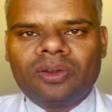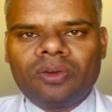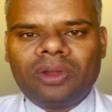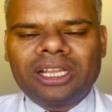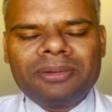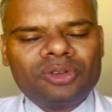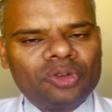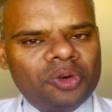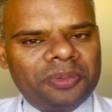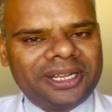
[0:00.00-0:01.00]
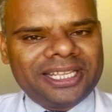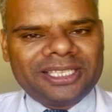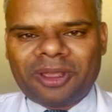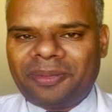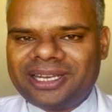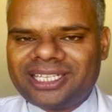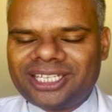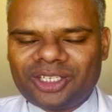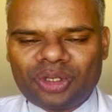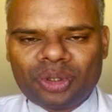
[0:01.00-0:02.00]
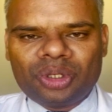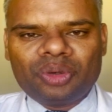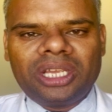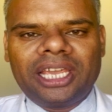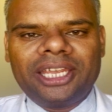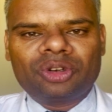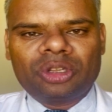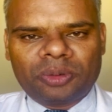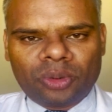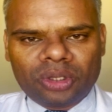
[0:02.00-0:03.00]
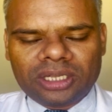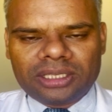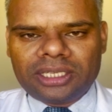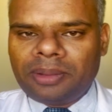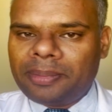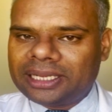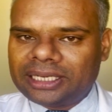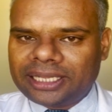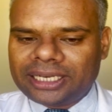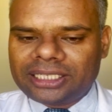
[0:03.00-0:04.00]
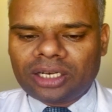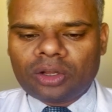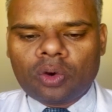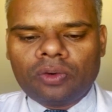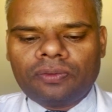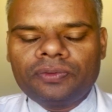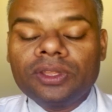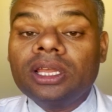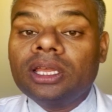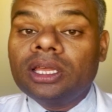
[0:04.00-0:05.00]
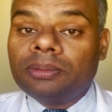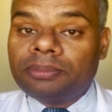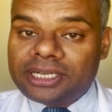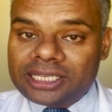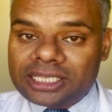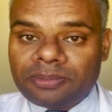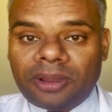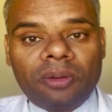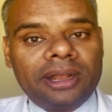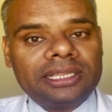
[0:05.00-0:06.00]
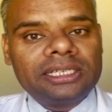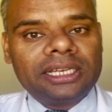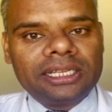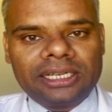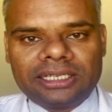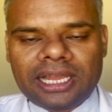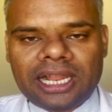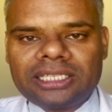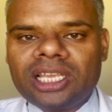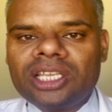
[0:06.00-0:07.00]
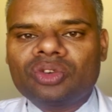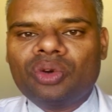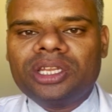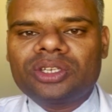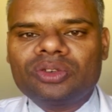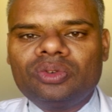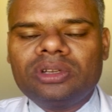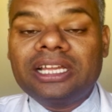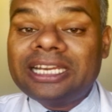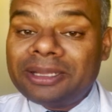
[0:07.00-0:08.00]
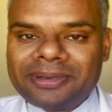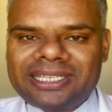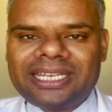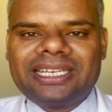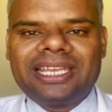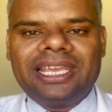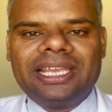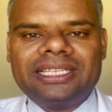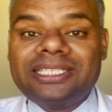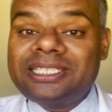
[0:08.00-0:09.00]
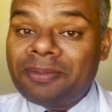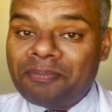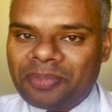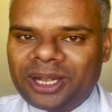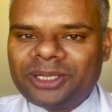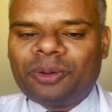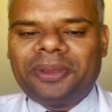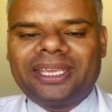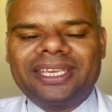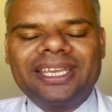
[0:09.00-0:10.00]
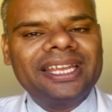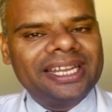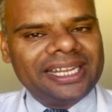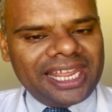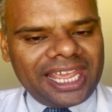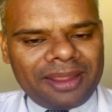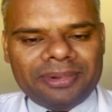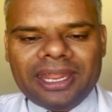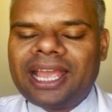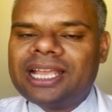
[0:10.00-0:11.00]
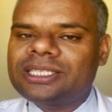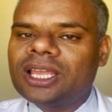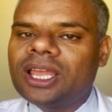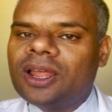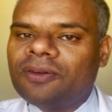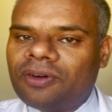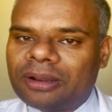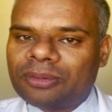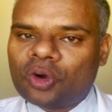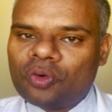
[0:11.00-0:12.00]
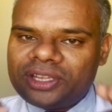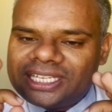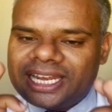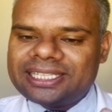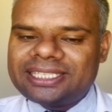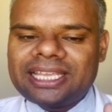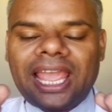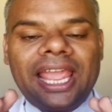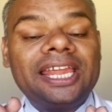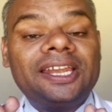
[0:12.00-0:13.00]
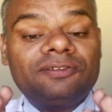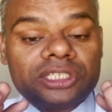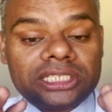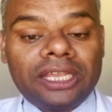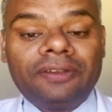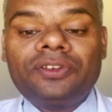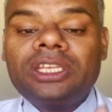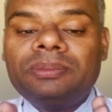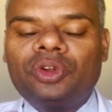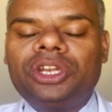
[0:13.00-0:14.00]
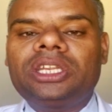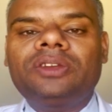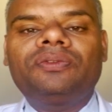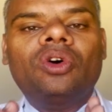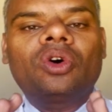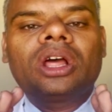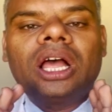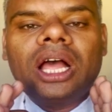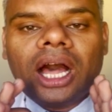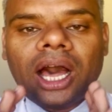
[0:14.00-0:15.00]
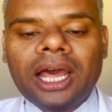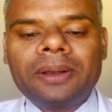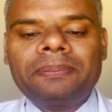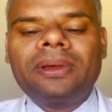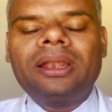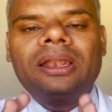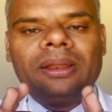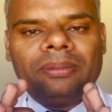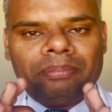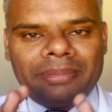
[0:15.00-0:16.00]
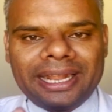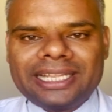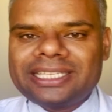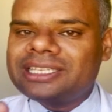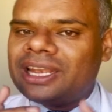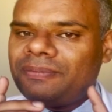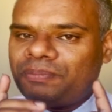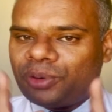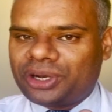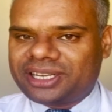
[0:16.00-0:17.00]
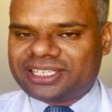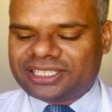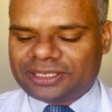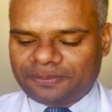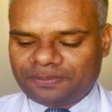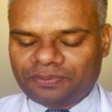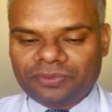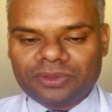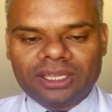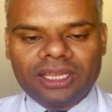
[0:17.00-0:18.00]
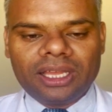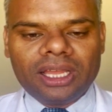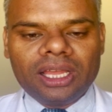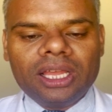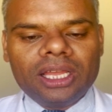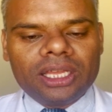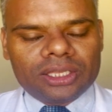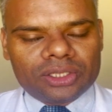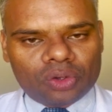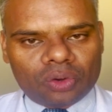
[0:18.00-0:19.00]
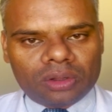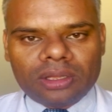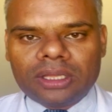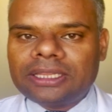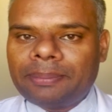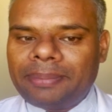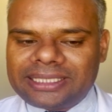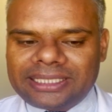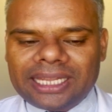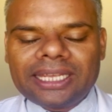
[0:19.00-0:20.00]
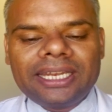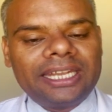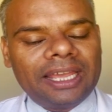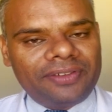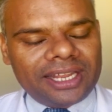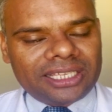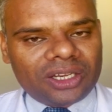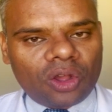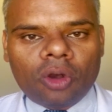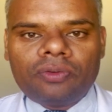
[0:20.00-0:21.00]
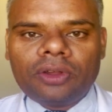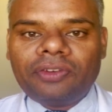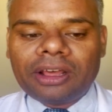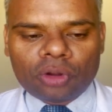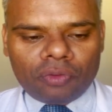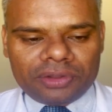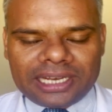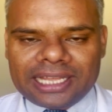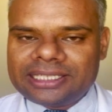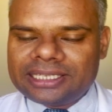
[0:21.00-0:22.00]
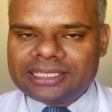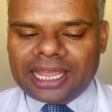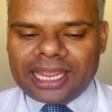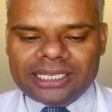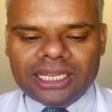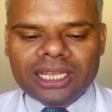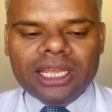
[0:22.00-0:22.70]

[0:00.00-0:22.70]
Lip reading: Welcome to British Biomedicine Institute. Today, I, Dr. Pramod Khatri, Medical Director of British Biomedicine Clinical Trials, is going to represent a simple topic named as pharmacovigilance and safety monitoring for herbal medicinal products. So, the basic definition of pharmacovigilance is that